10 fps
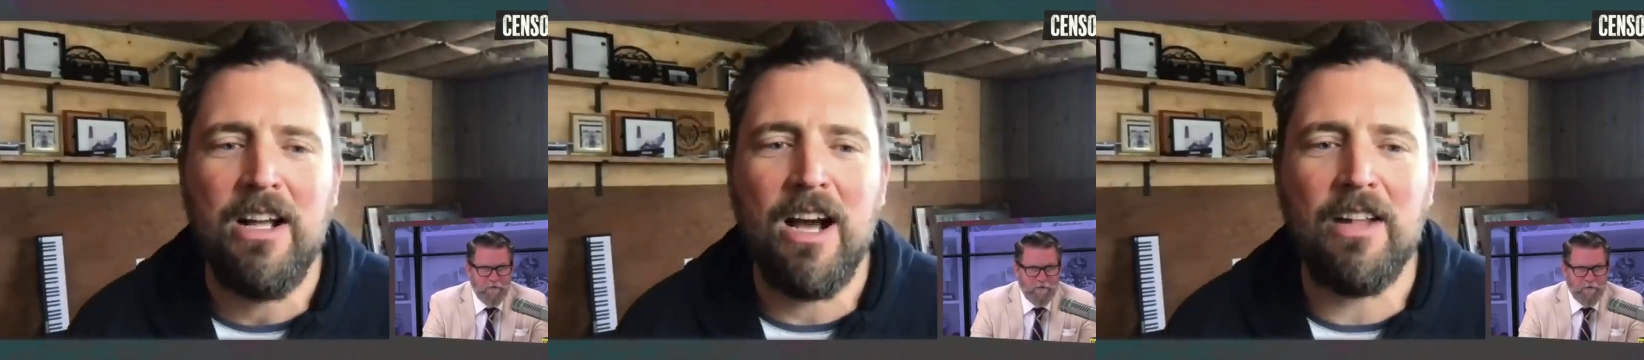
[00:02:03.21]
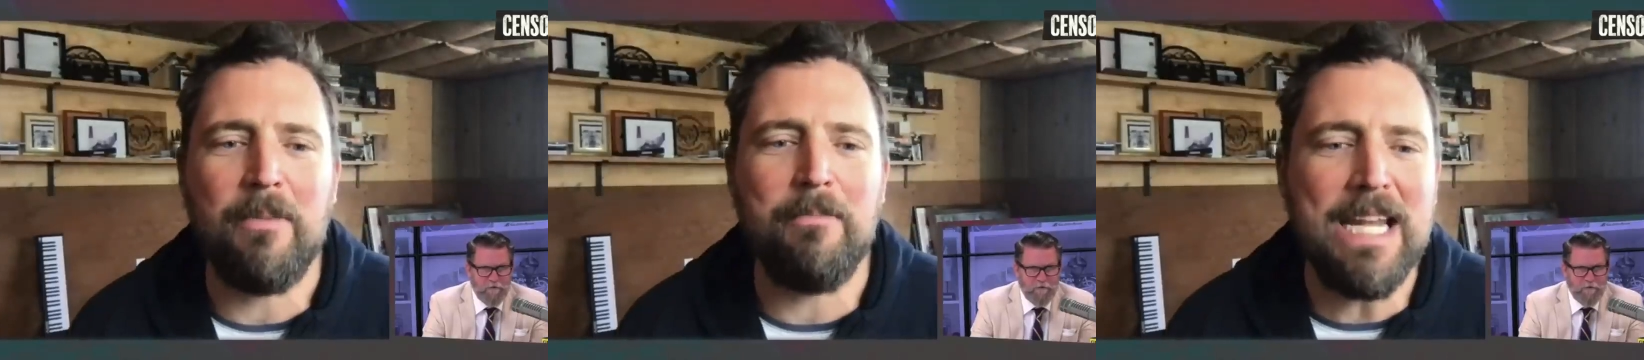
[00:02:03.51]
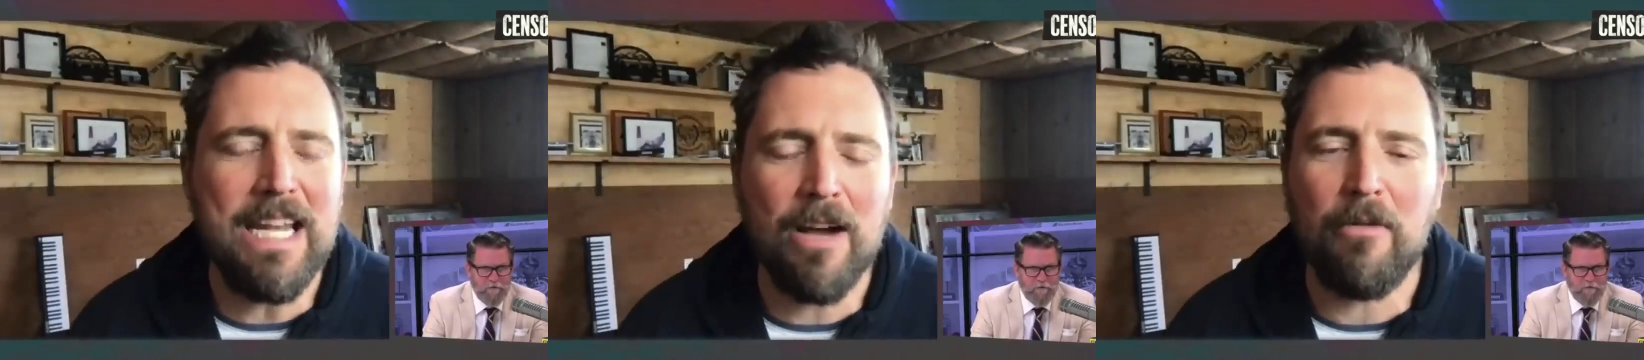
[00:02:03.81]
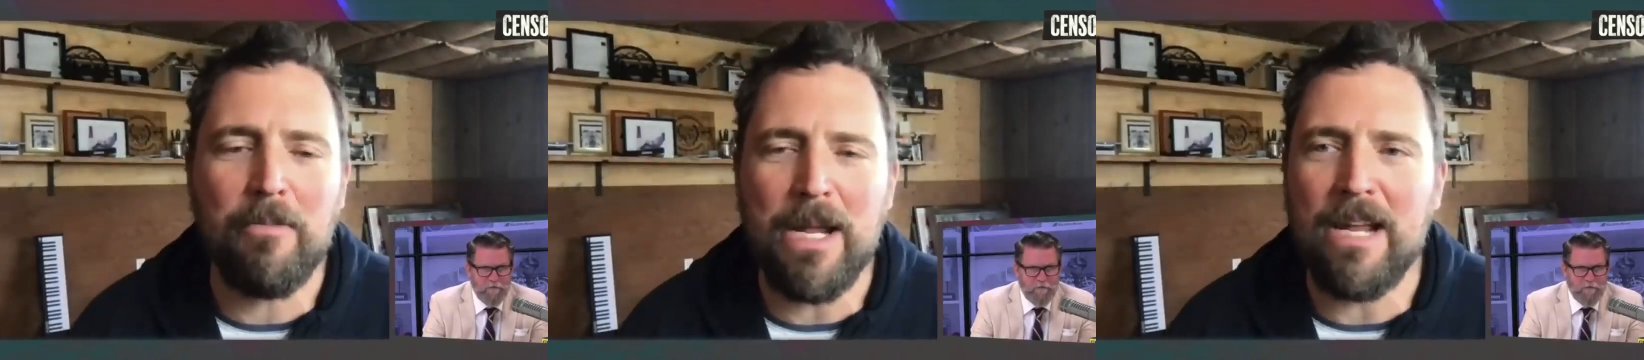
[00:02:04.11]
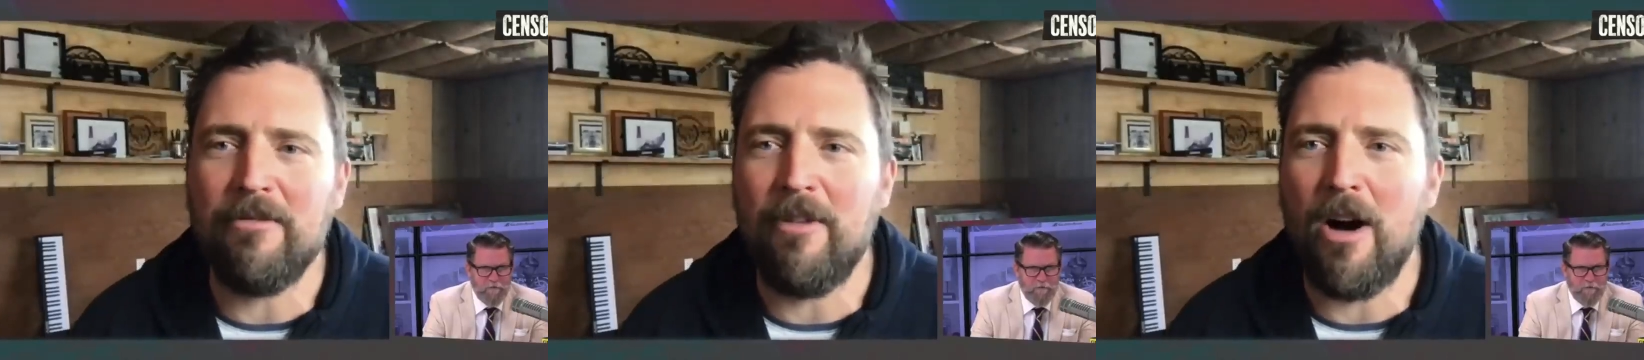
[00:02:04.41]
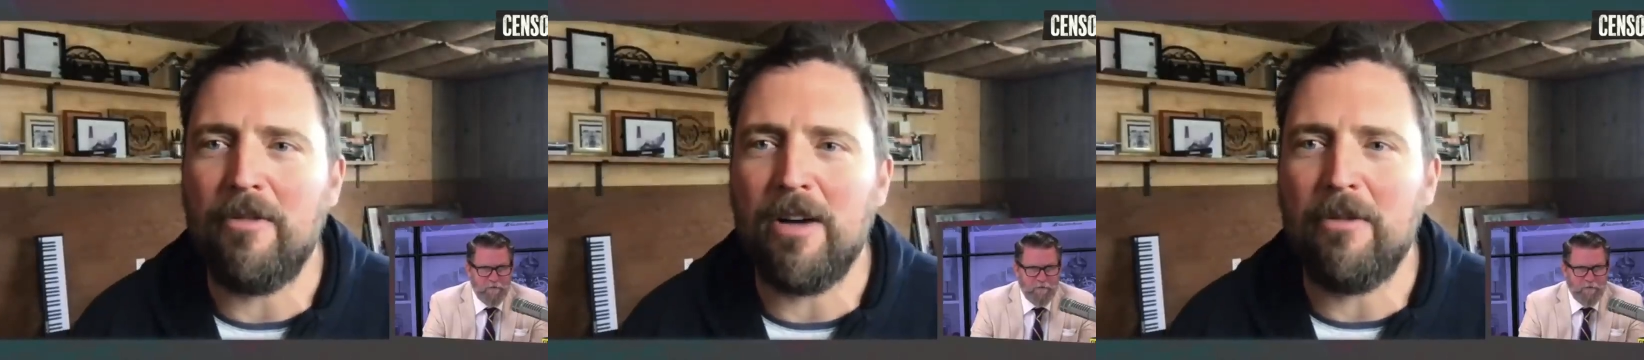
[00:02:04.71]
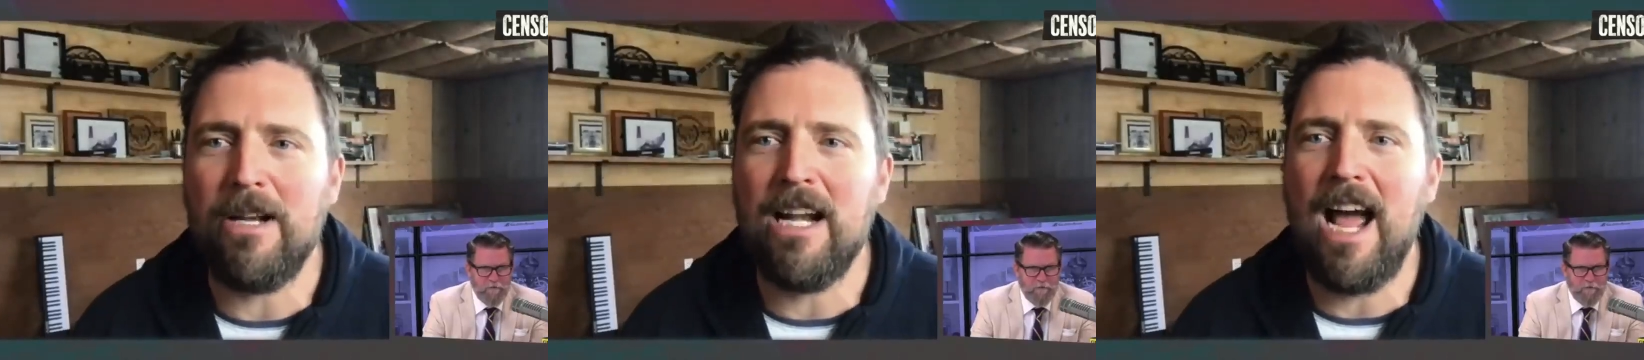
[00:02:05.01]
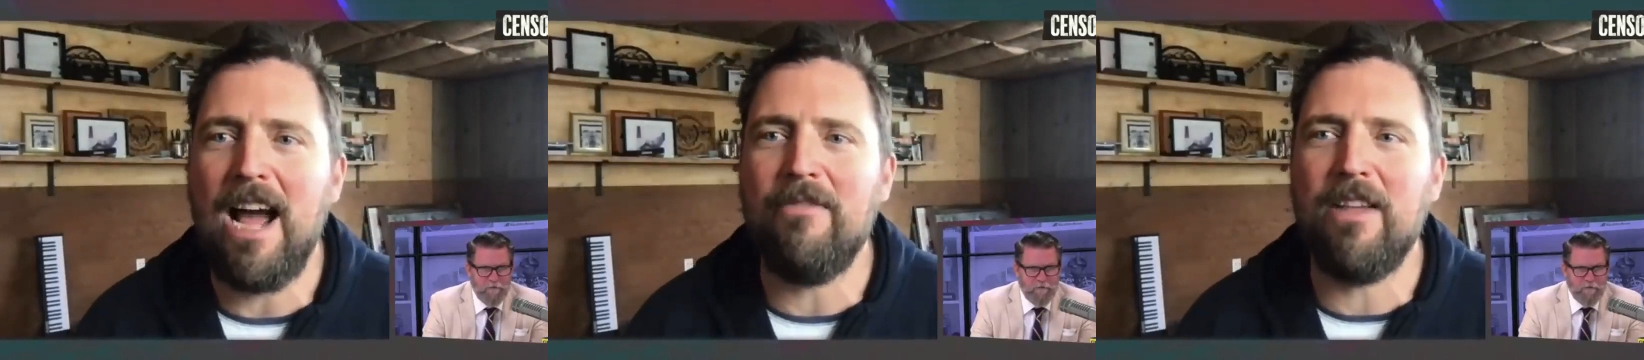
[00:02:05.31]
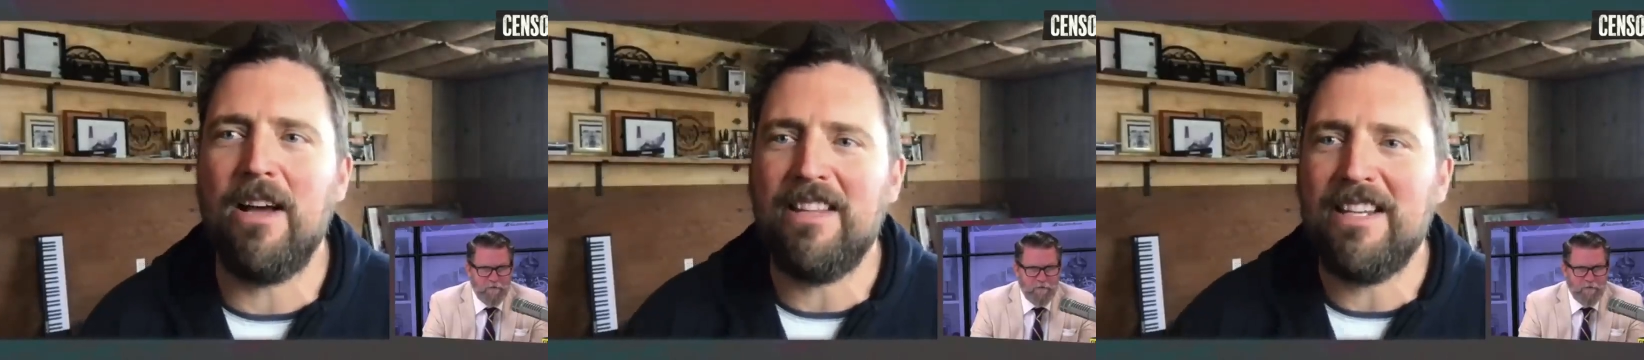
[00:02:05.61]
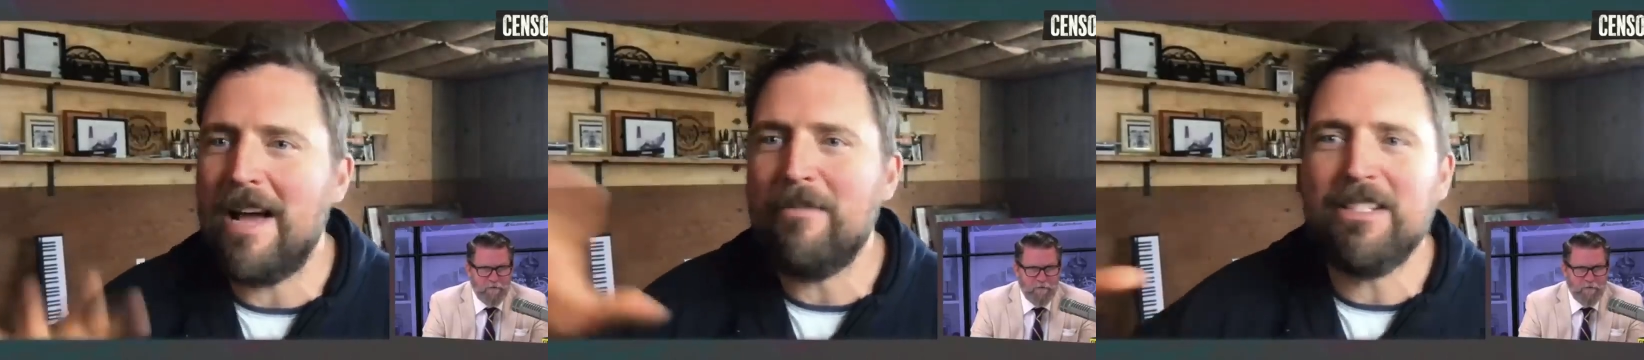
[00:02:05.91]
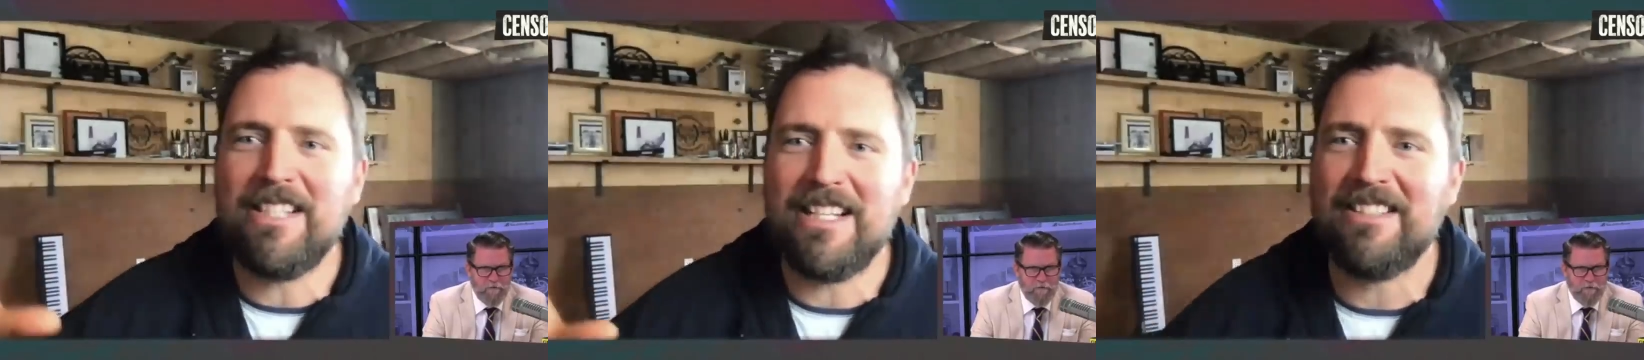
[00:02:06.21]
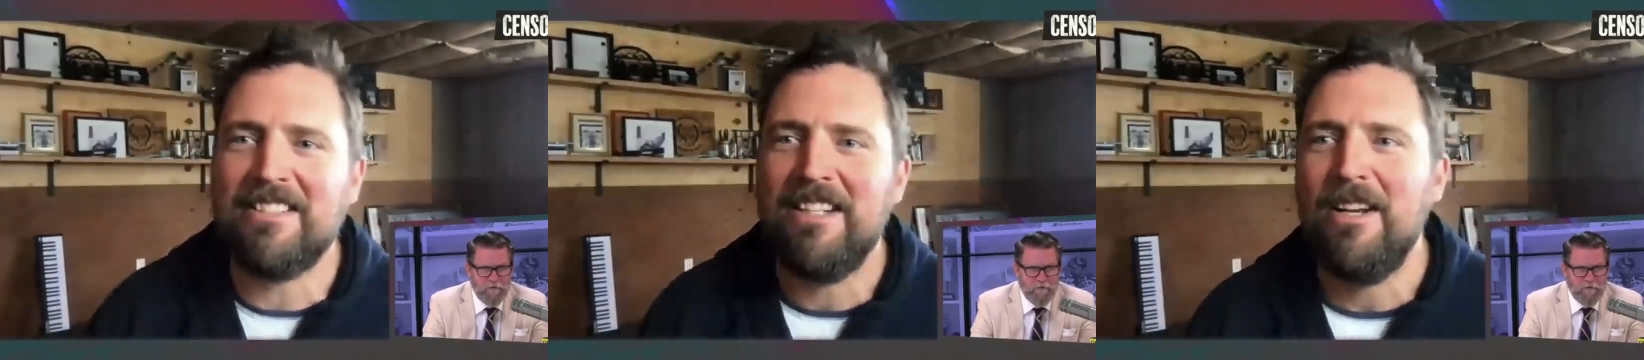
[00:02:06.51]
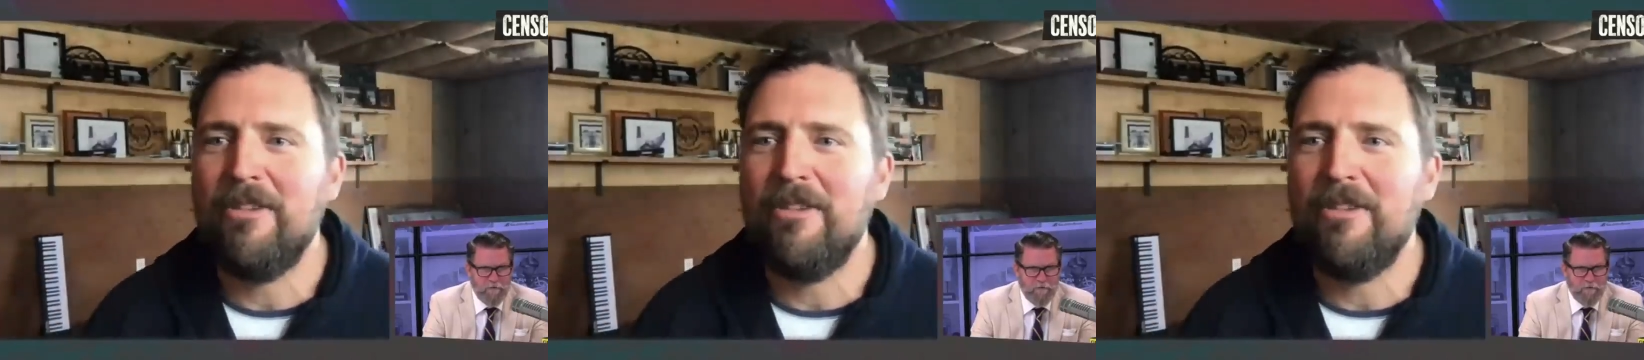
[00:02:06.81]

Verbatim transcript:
Speaker 1: of the media would be involved like we didn't have the the nemesis